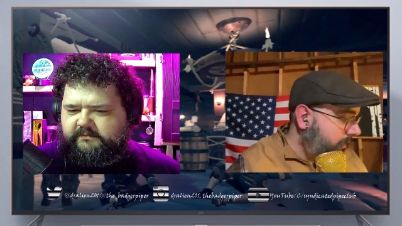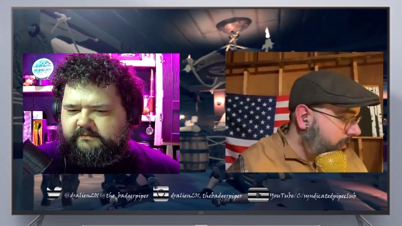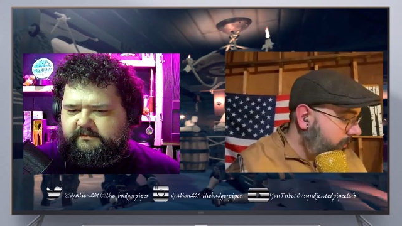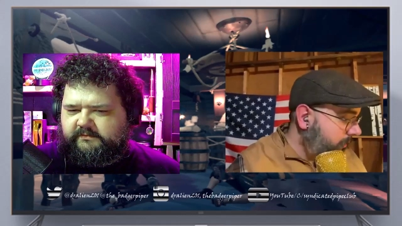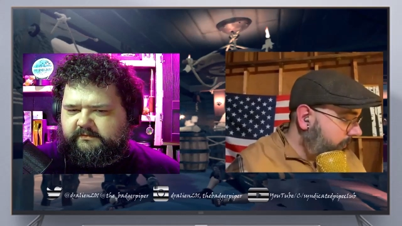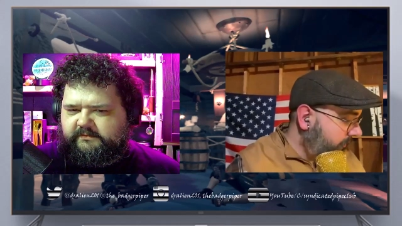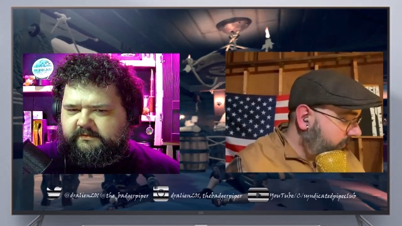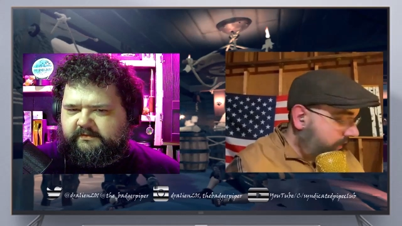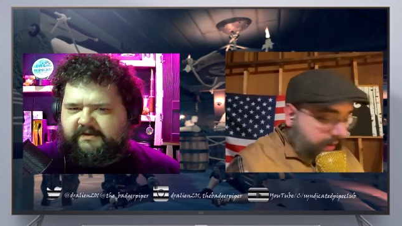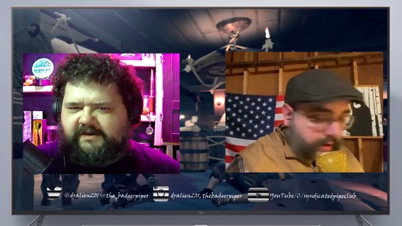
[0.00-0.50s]

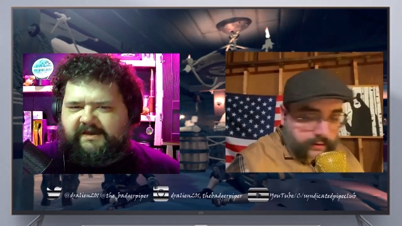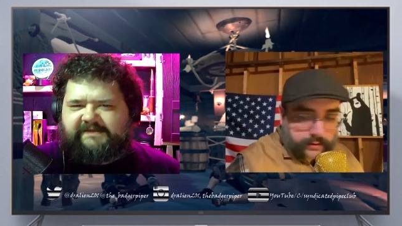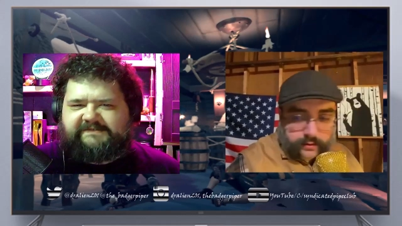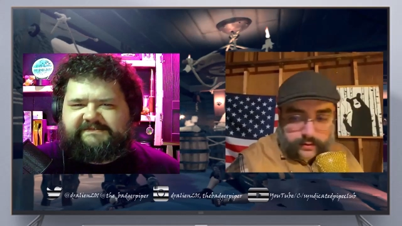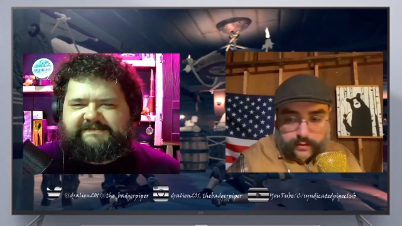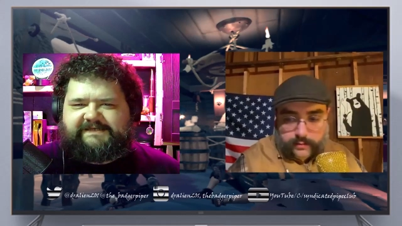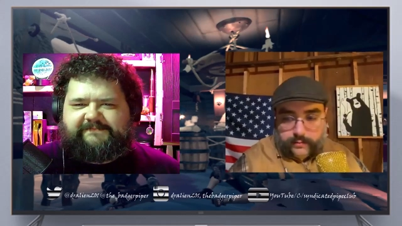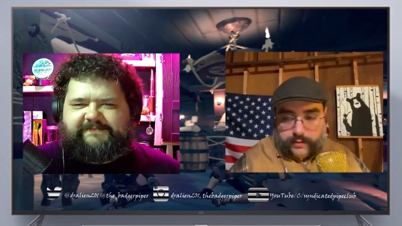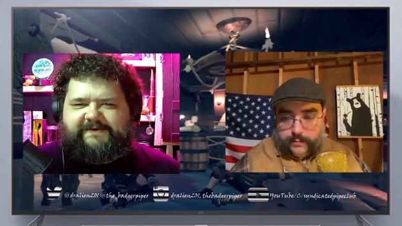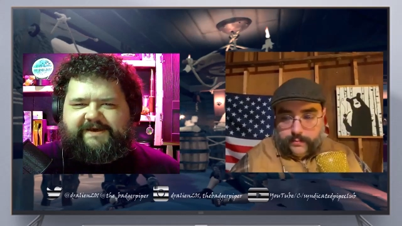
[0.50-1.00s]
Speaker 1: I say
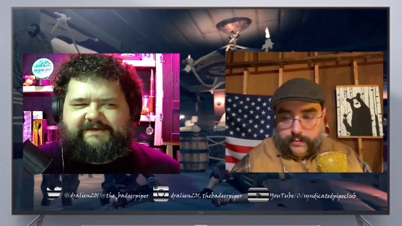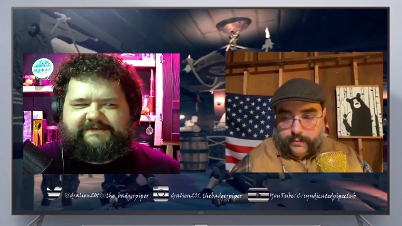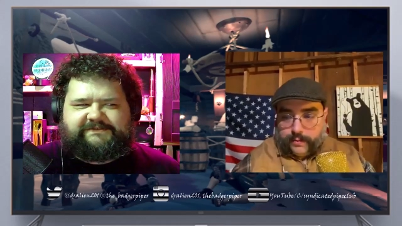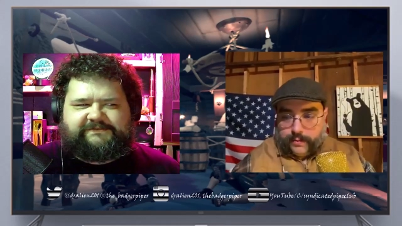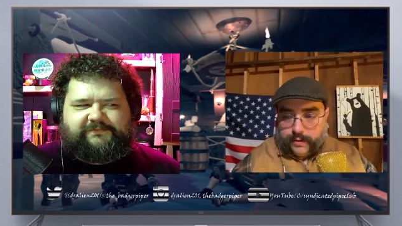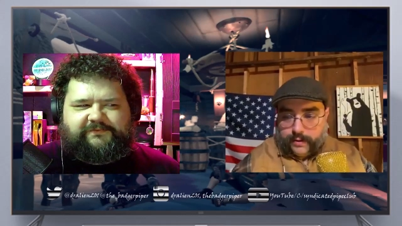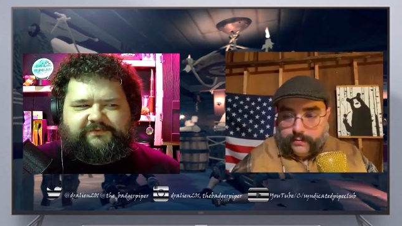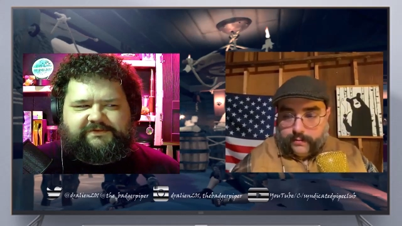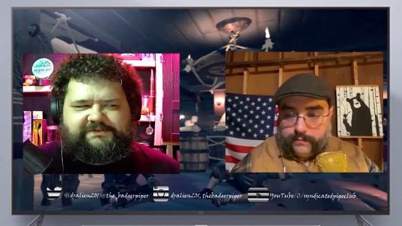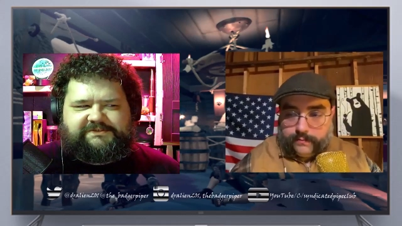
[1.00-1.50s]
back towards
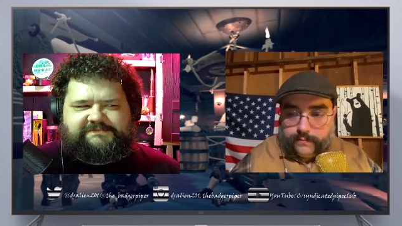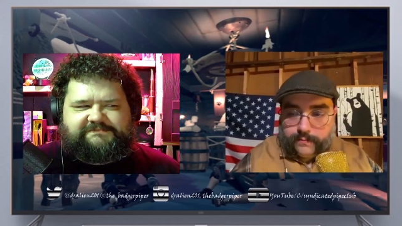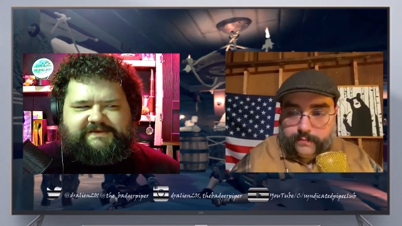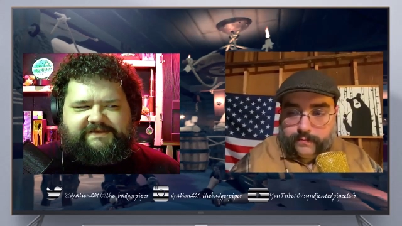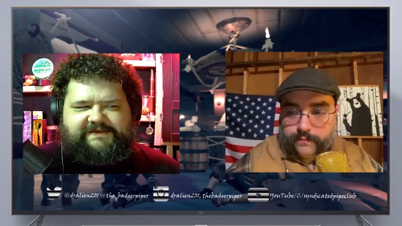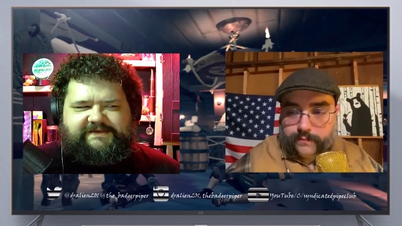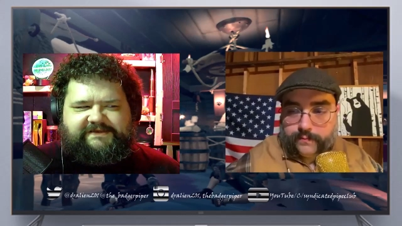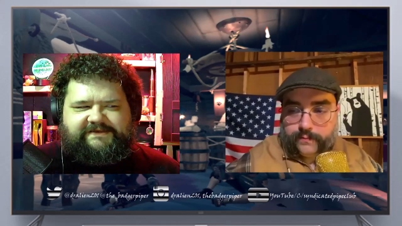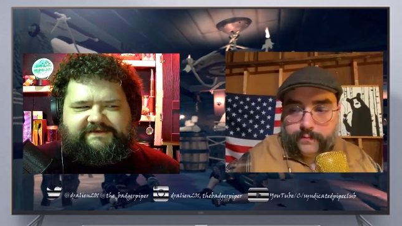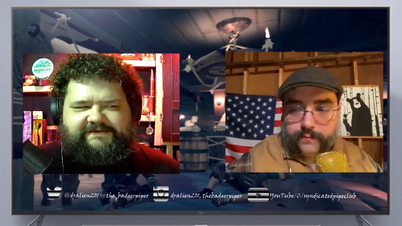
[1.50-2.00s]
me
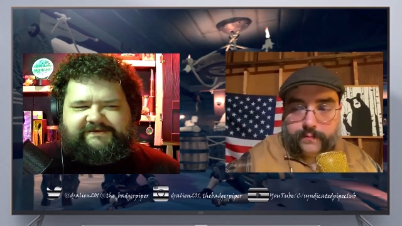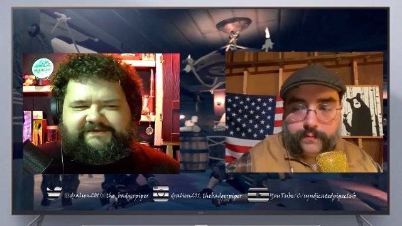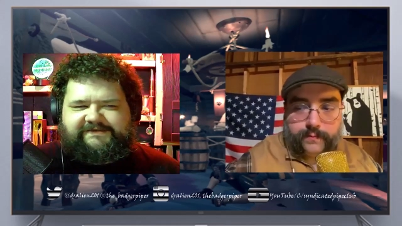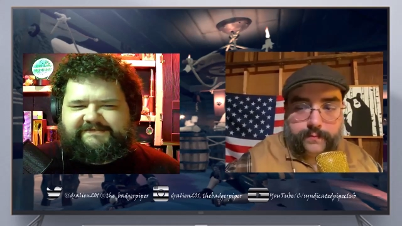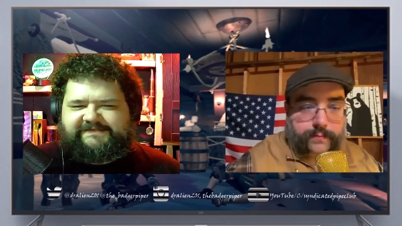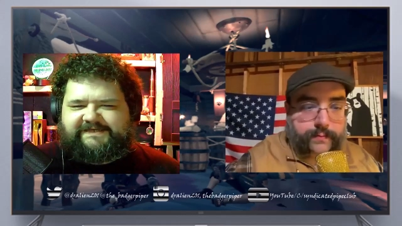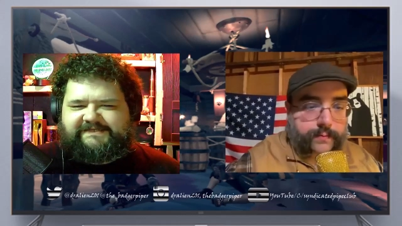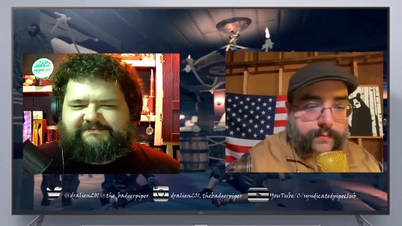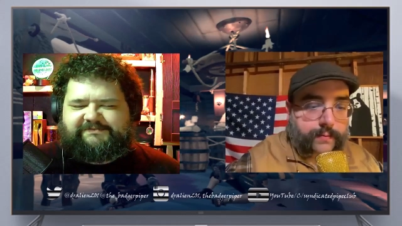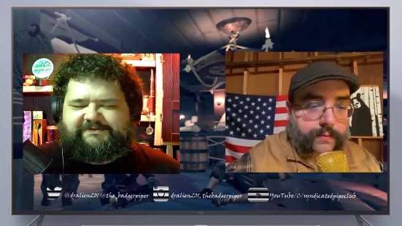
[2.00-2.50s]
because that's what it
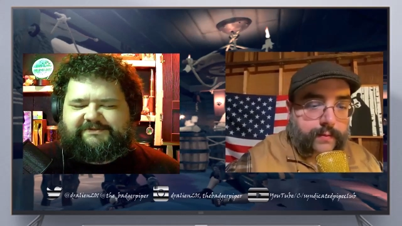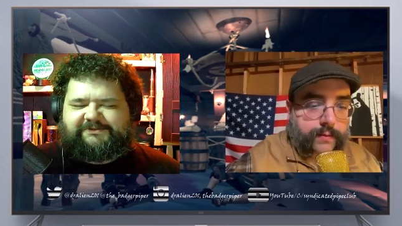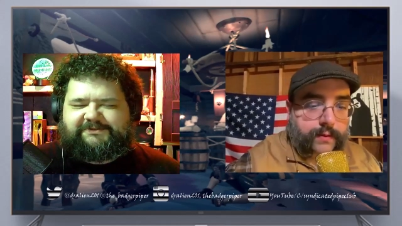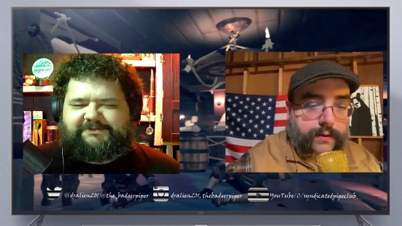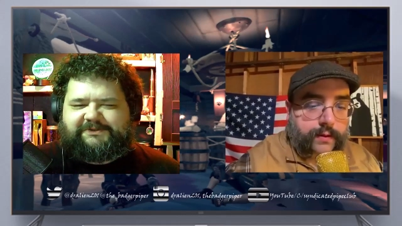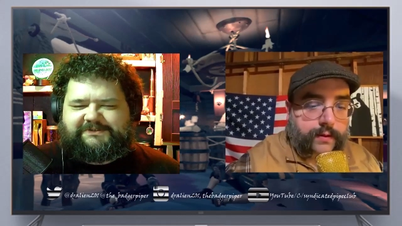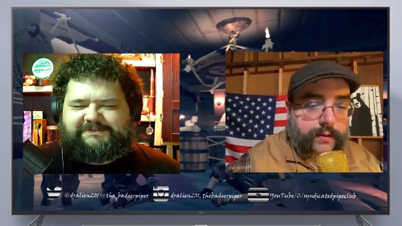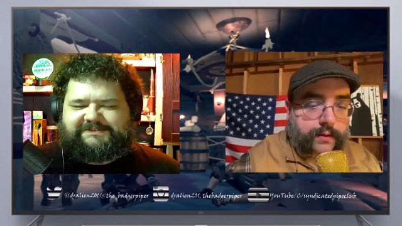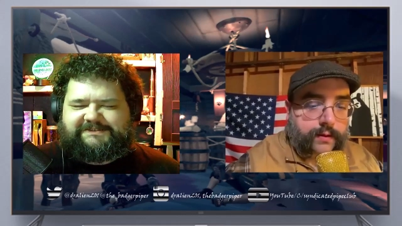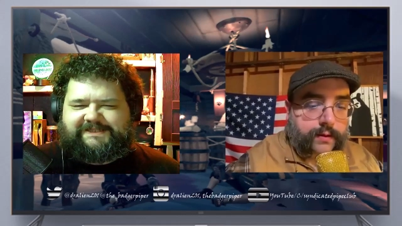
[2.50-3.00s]
looks
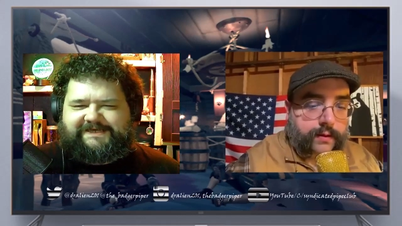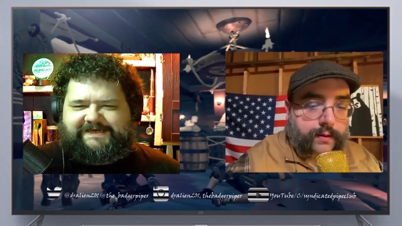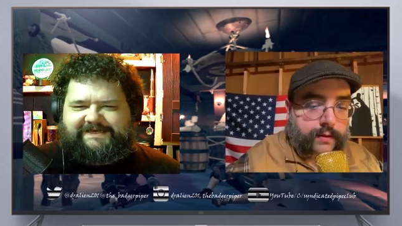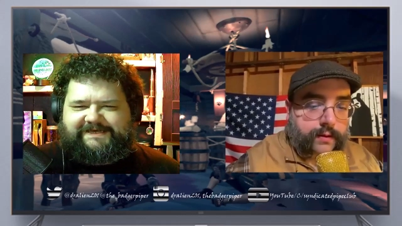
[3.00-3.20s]
like.